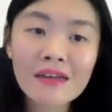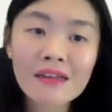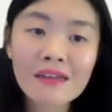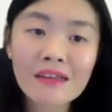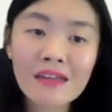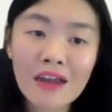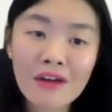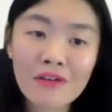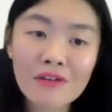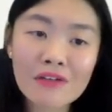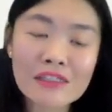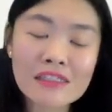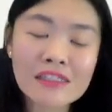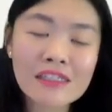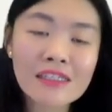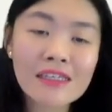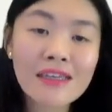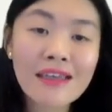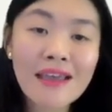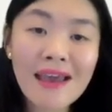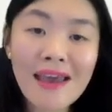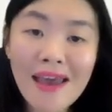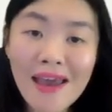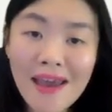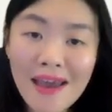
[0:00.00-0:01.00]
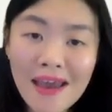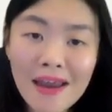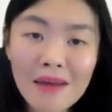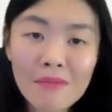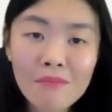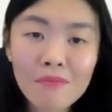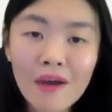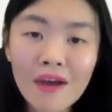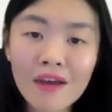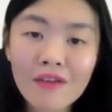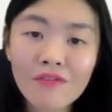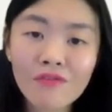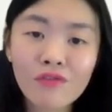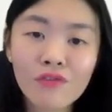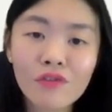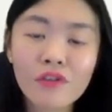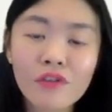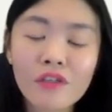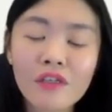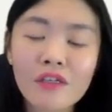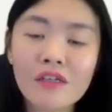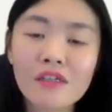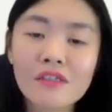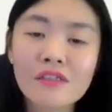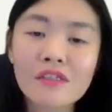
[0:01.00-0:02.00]
clarity and
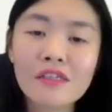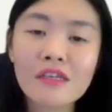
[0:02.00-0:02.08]
mindfulness,